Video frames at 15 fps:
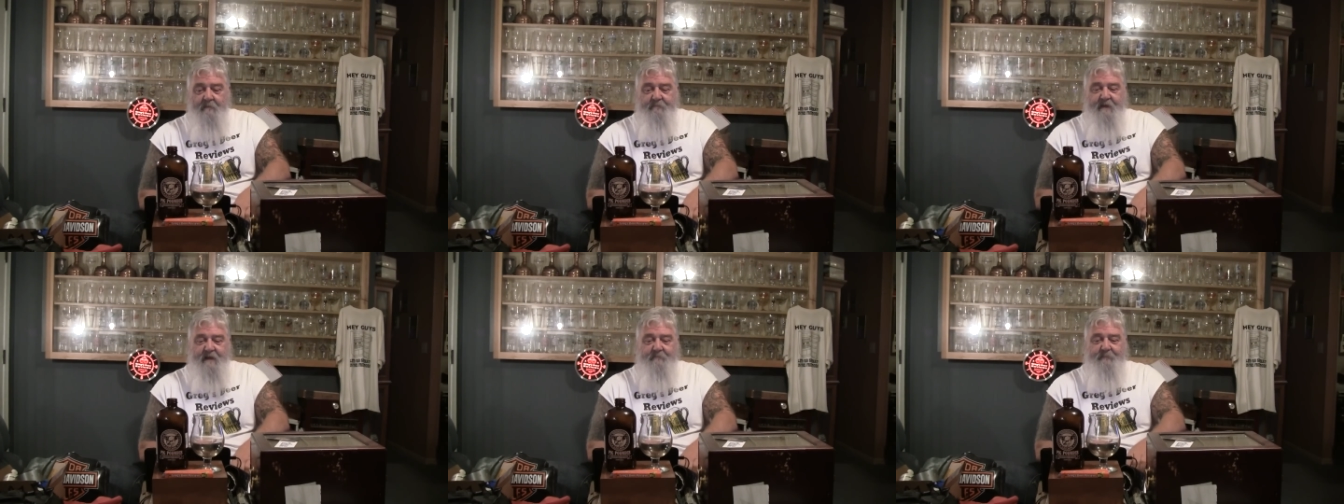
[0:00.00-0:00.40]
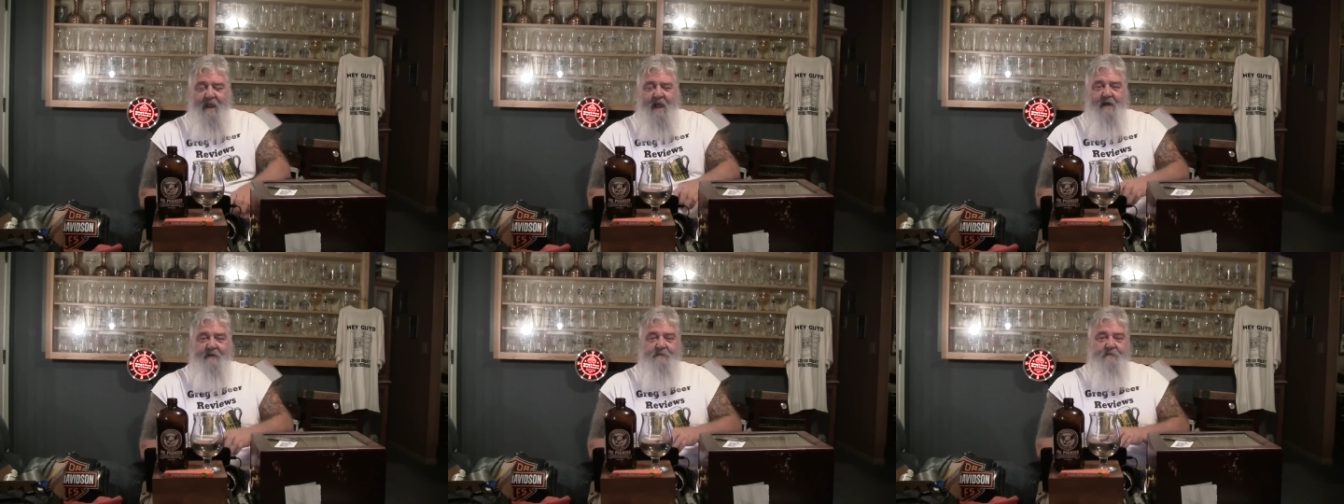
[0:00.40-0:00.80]
Pig
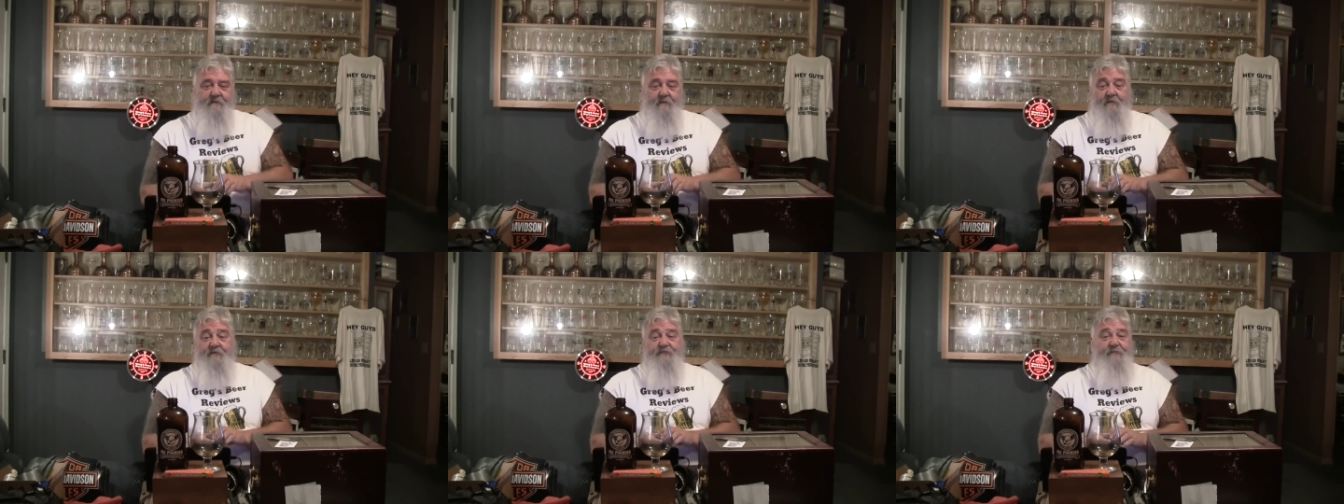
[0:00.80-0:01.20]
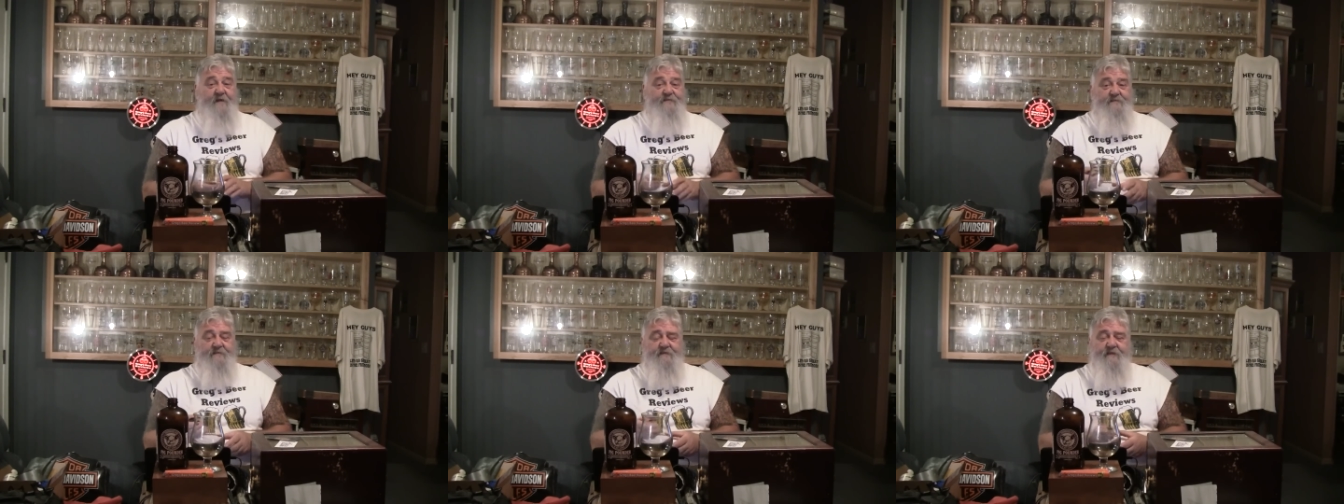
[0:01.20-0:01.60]
Pounder, or
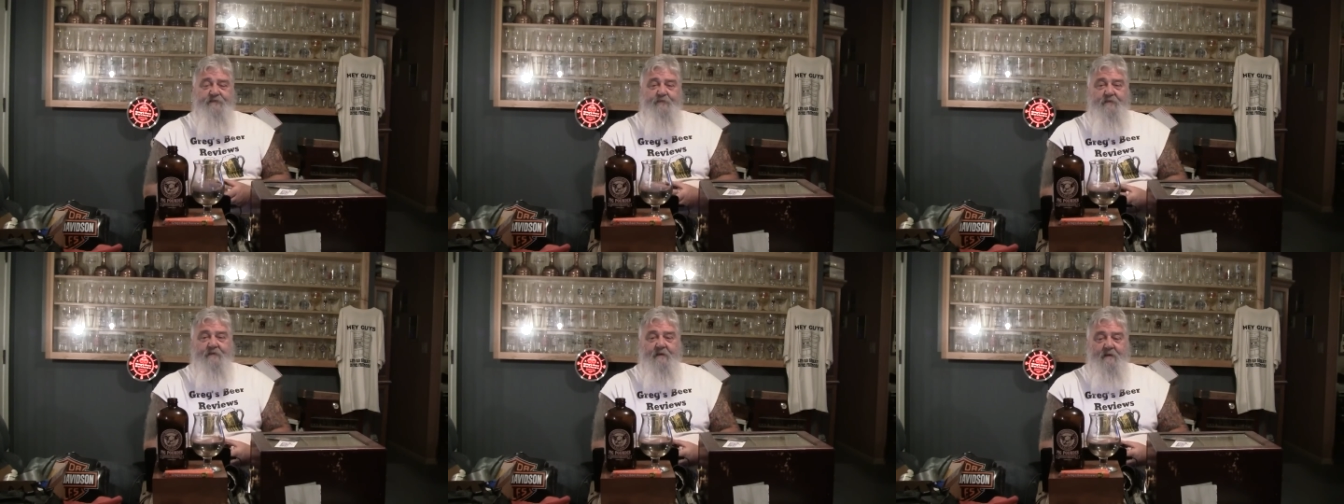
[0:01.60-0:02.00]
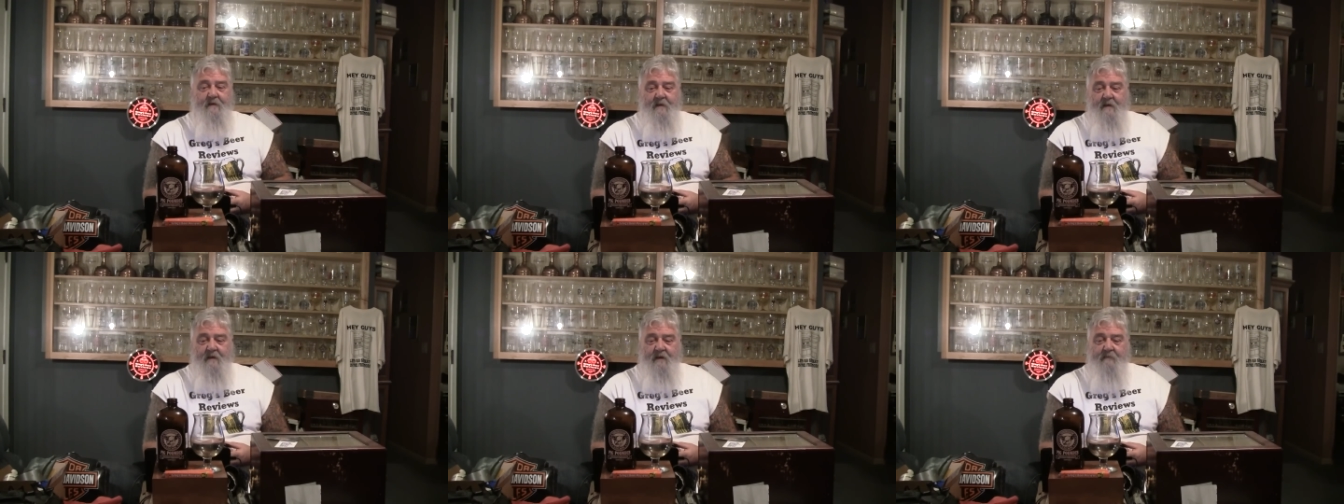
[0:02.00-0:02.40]
especially this one,
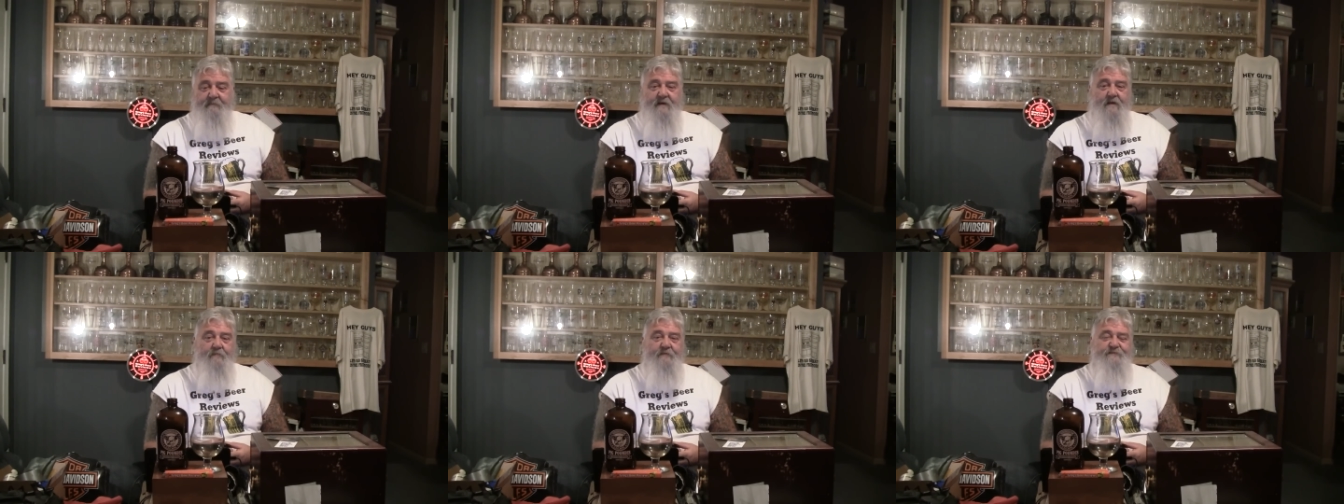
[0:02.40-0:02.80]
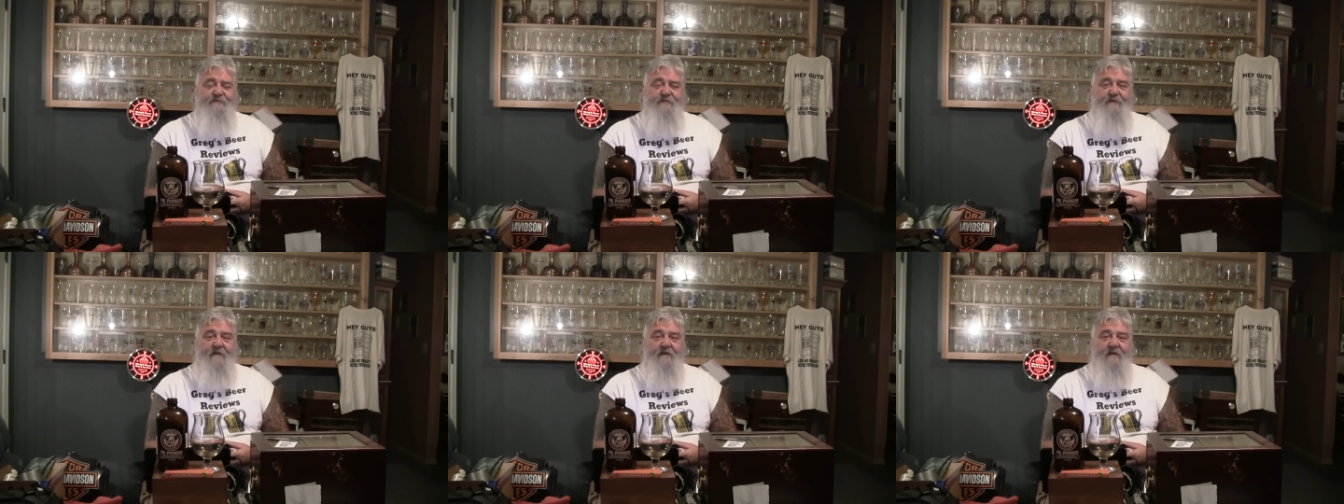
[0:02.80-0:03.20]
let me know what you
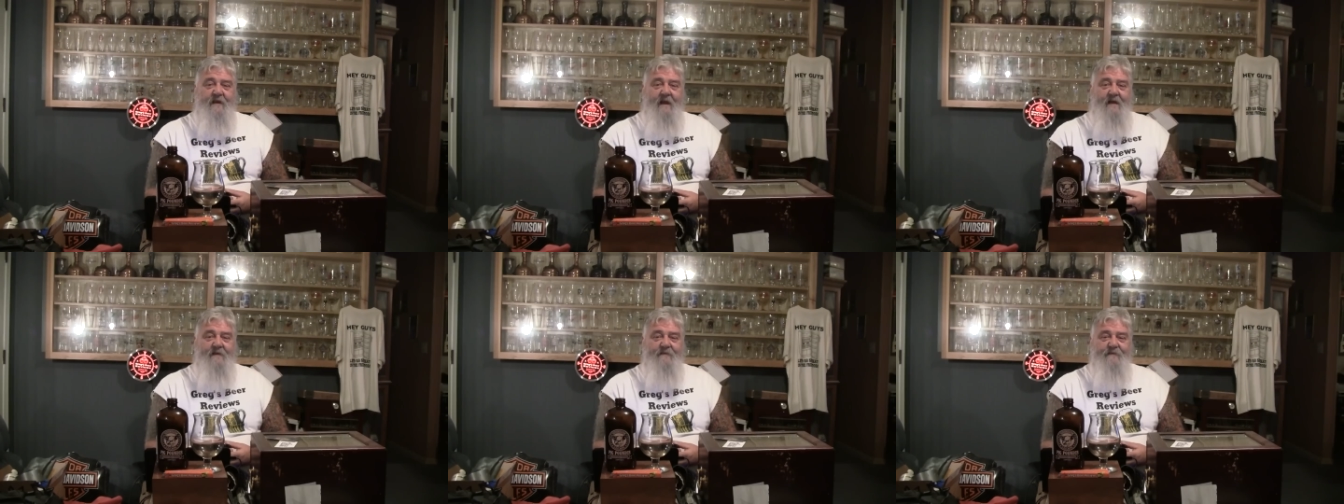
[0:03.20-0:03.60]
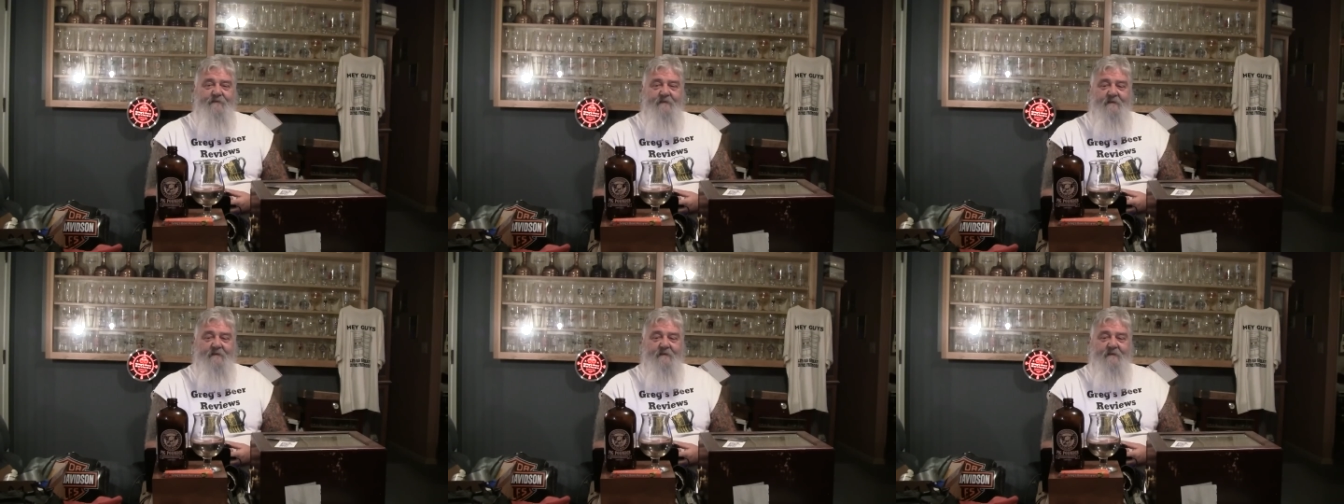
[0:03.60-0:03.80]
think, guys.